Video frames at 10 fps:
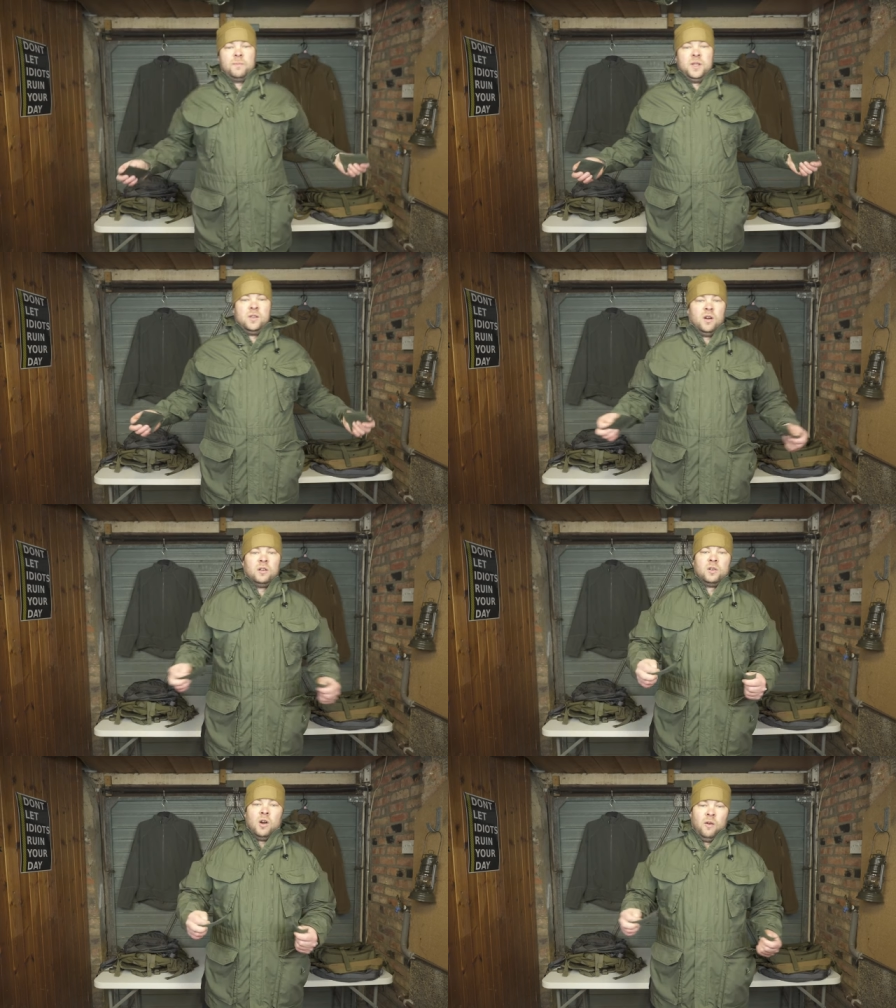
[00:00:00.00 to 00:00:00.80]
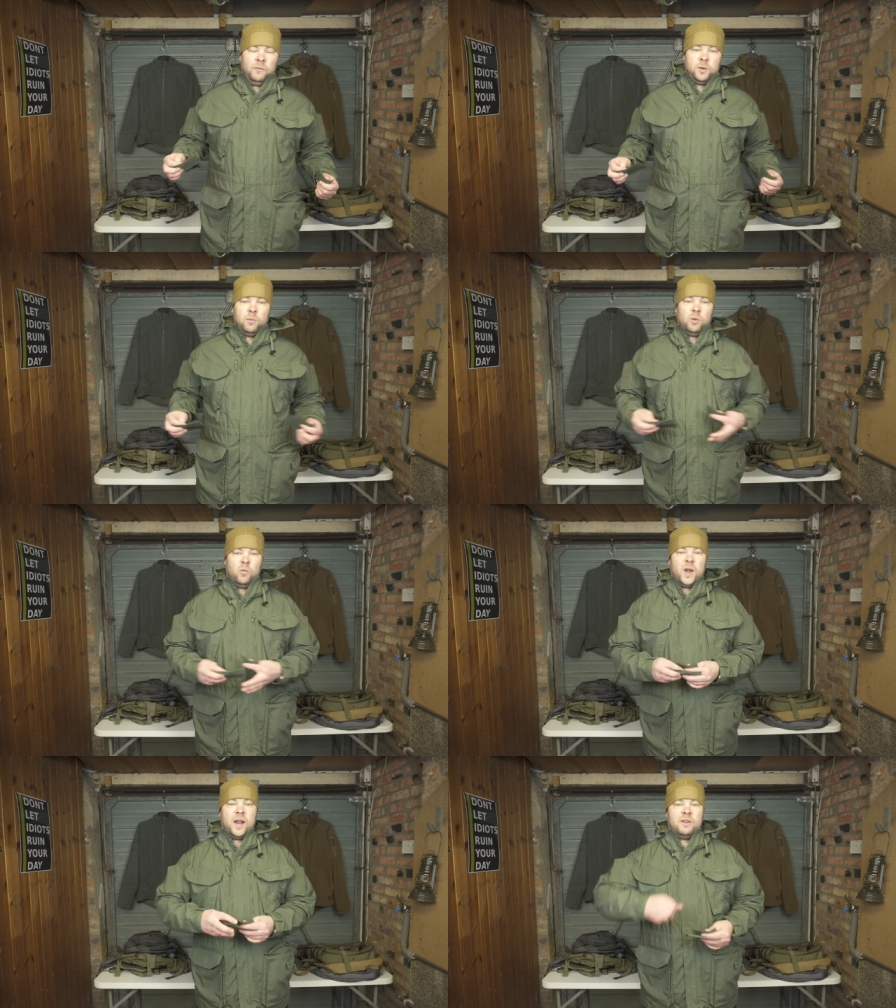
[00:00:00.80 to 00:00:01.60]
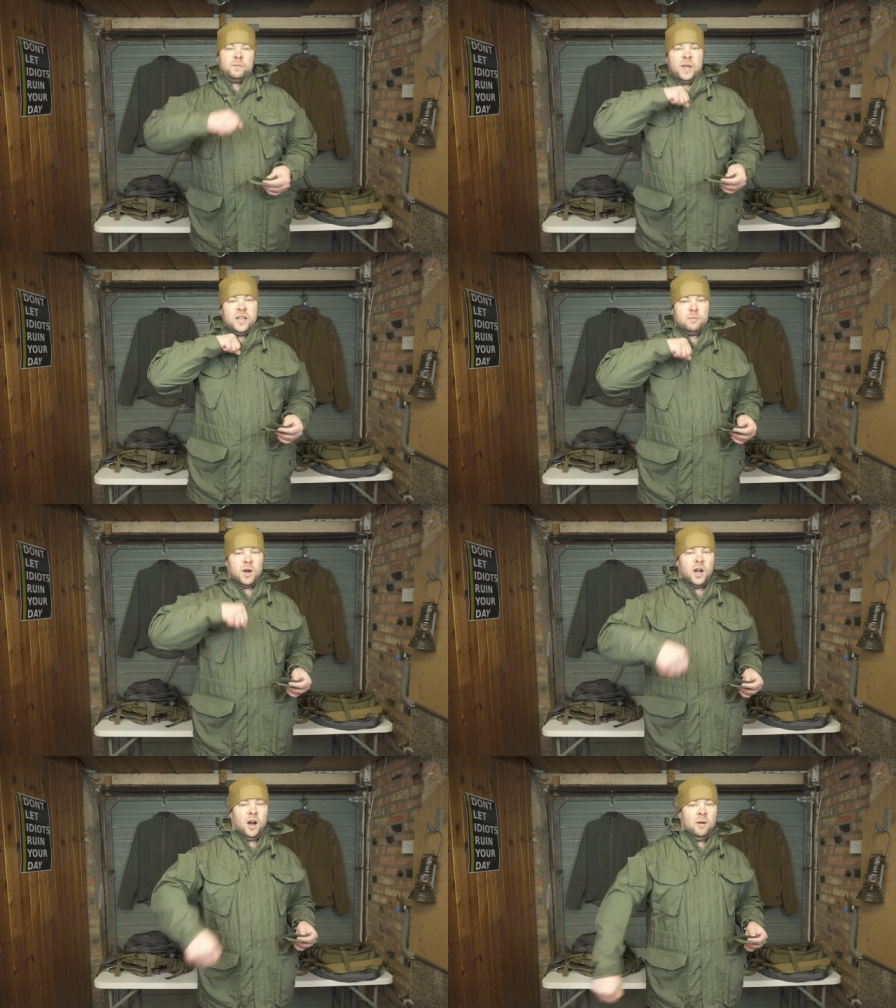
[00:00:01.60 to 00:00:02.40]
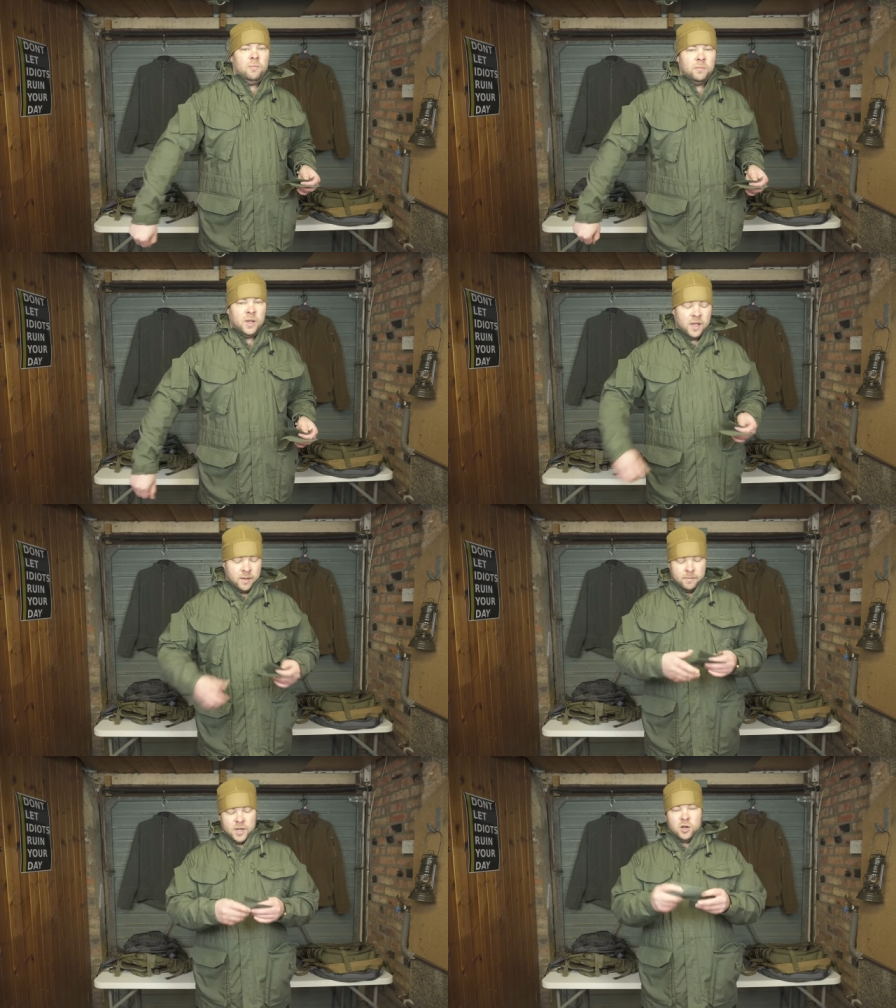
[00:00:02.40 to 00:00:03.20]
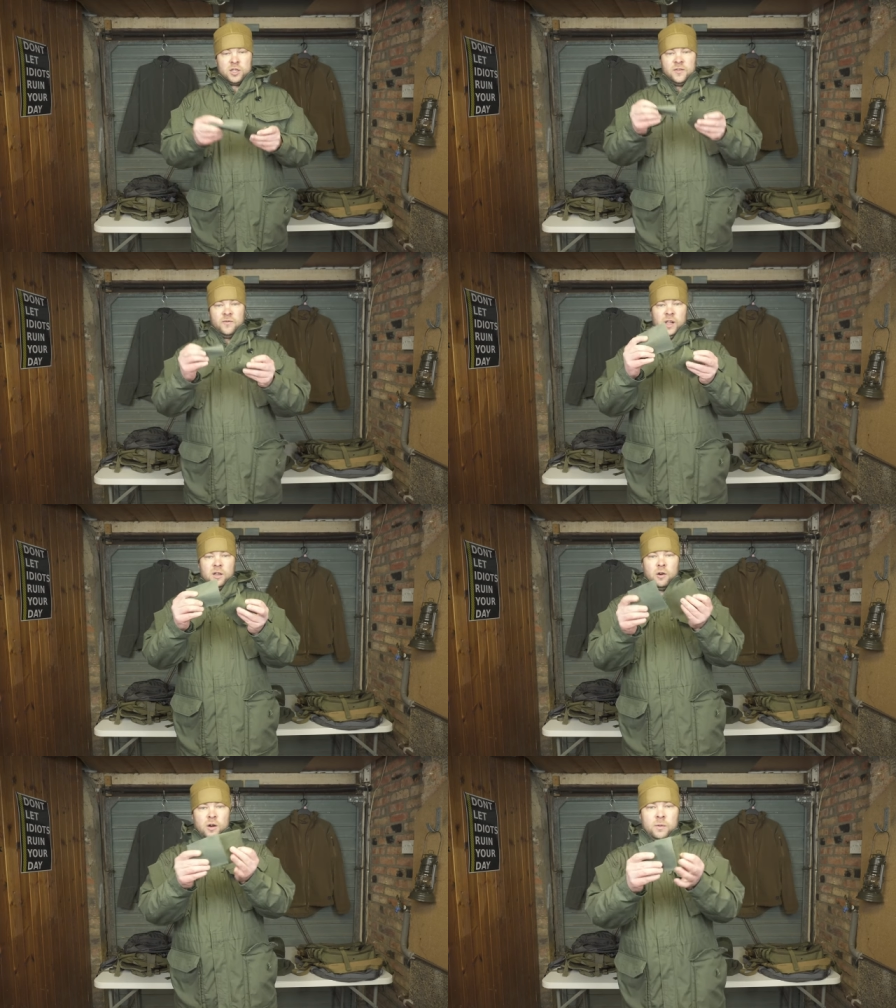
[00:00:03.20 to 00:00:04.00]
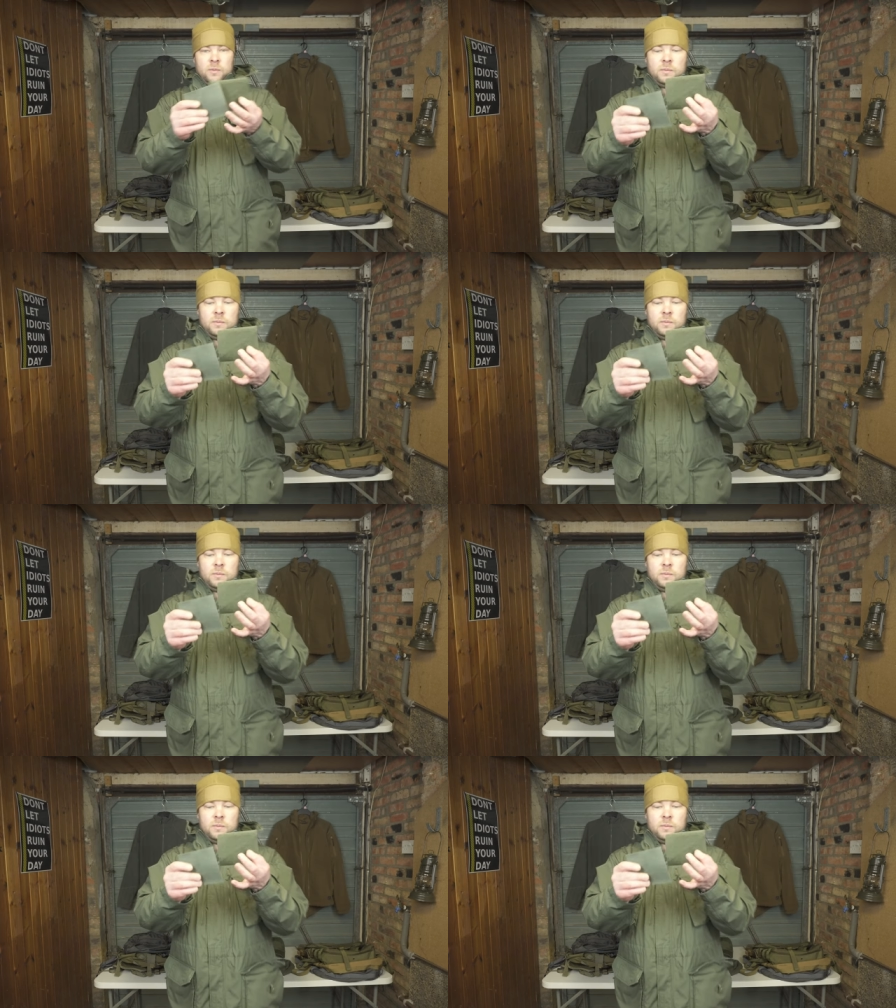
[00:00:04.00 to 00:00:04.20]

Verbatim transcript: a bit uncomfortable when I was bending my arm, because the Velcro,